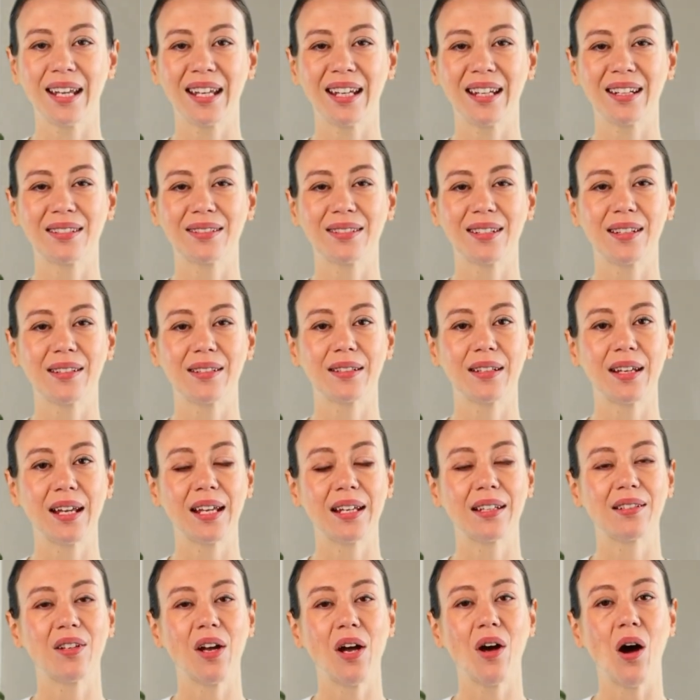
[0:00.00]
Since
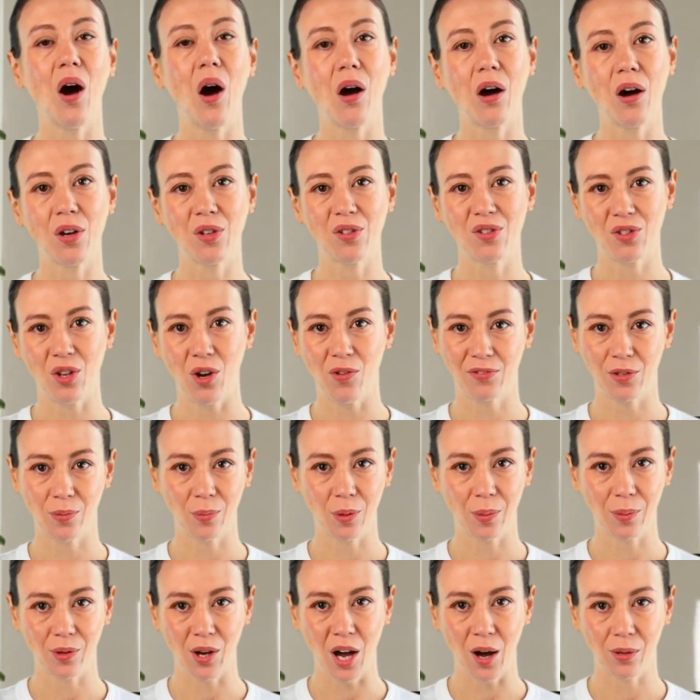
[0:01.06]
these are all
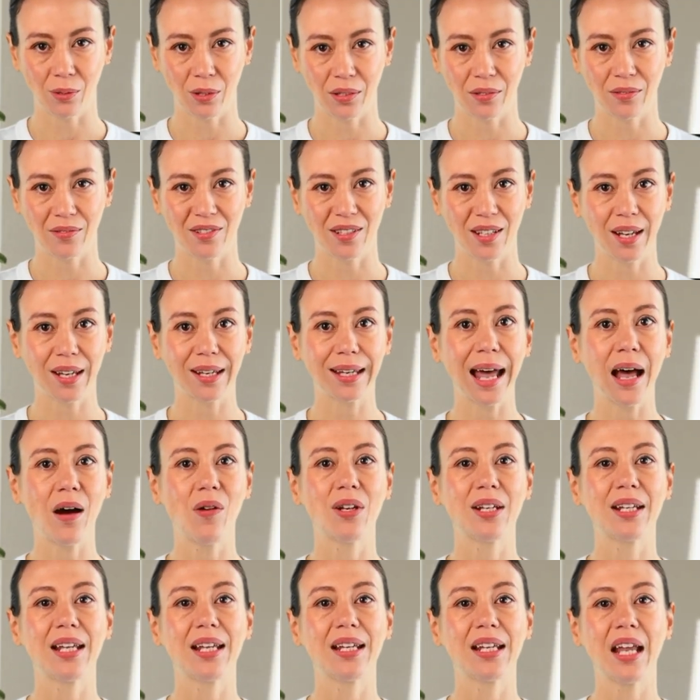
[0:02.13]
solvable problems, now I
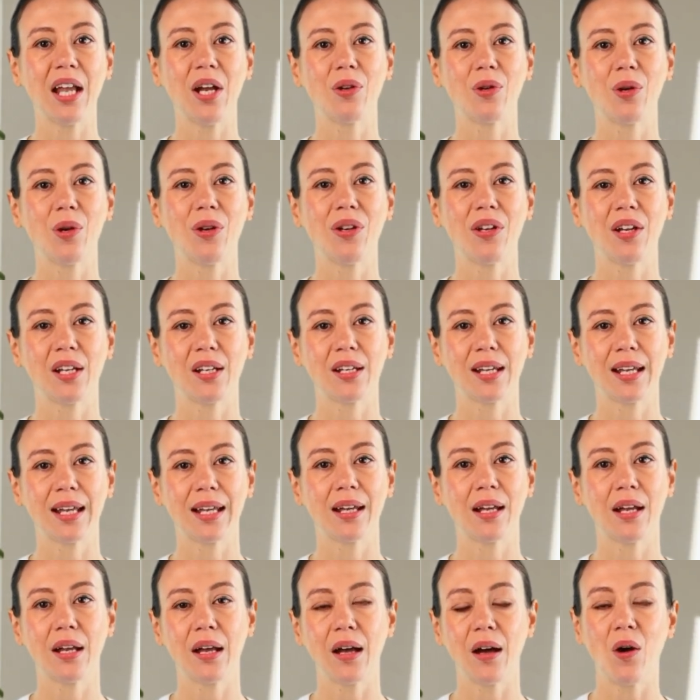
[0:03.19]
can hear you
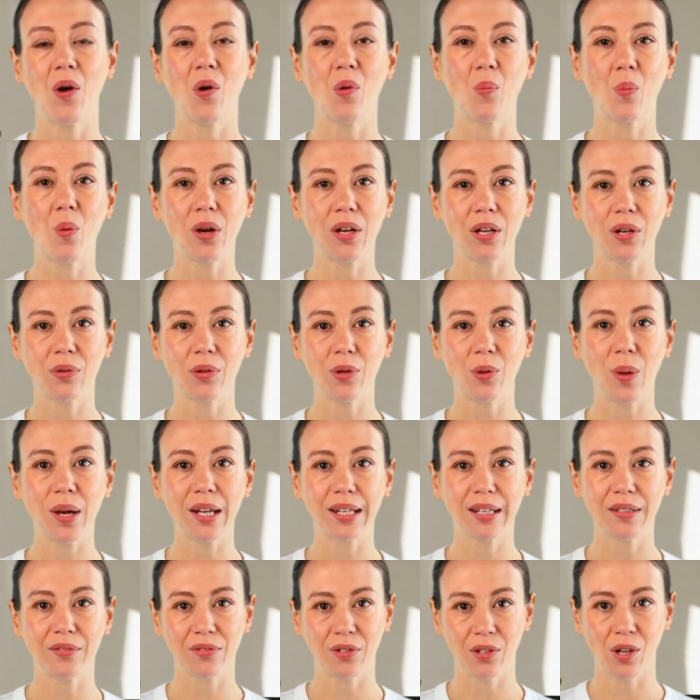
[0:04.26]
thinking, what are we
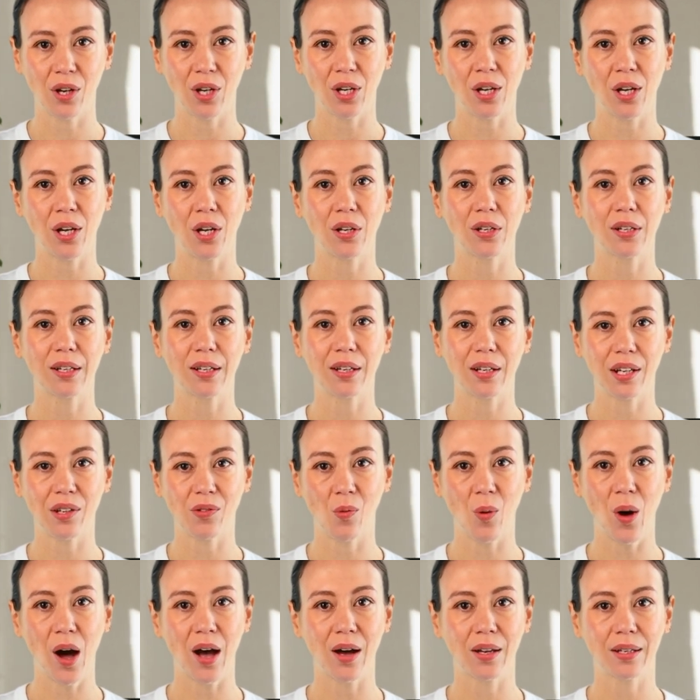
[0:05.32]
waiting for?
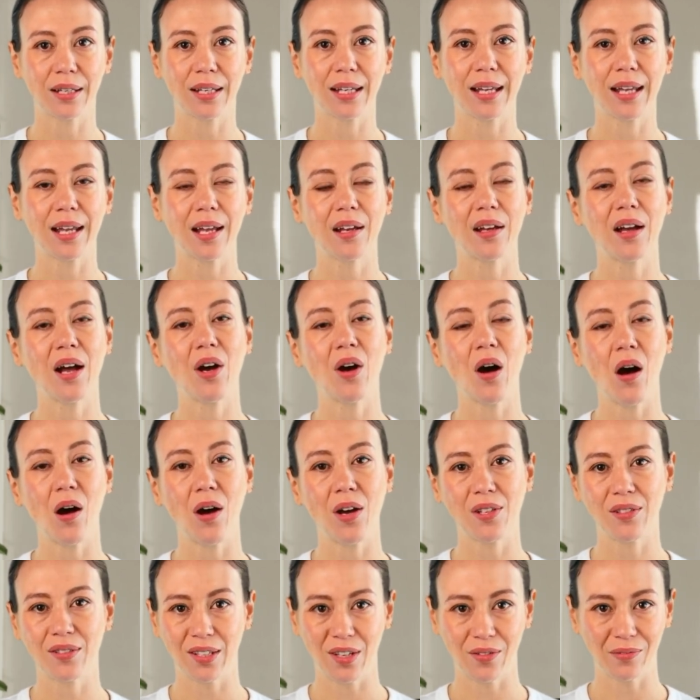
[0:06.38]
Well, there
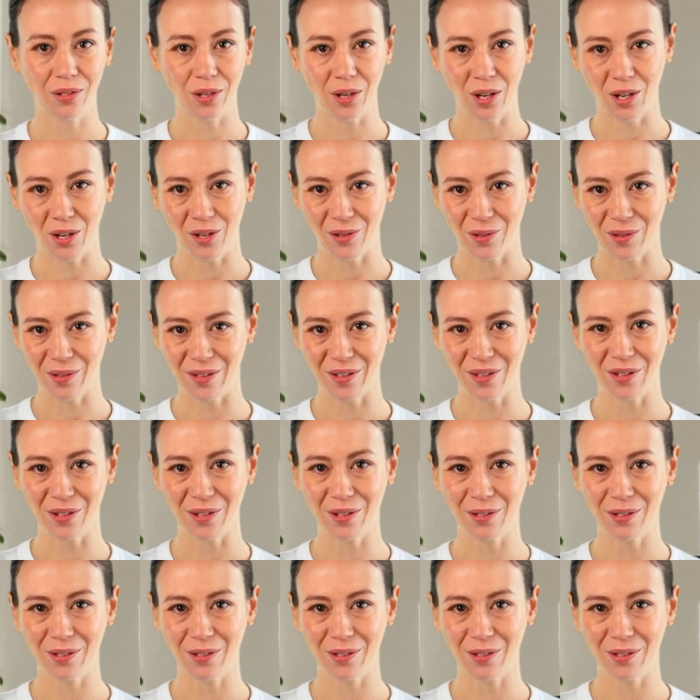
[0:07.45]
are several hurdles.